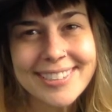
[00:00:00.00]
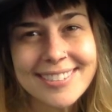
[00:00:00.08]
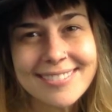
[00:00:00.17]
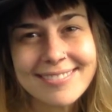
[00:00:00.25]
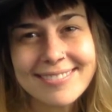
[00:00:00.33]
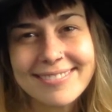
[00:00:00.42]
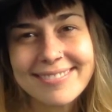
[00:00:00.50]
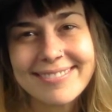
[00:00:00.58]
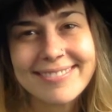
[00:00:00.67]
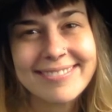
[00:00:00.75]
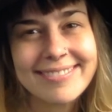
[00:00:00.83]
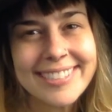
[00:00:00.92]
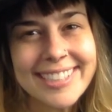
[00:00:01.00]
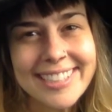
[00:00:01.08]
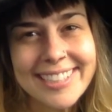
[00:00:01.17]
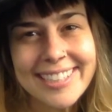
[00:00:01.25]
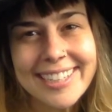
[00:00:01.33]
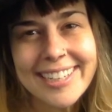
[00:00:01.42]

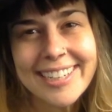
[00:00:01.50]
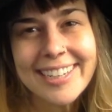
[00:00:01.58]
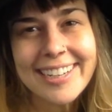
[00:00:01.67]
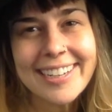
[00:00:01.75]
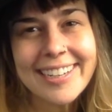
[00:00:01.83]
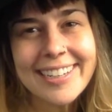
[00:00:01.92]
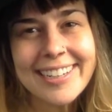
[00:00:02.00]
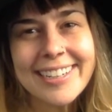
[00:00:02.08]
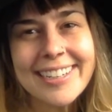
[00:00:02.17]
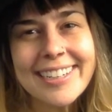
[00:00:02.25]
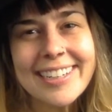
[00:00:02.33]
Nothing is said.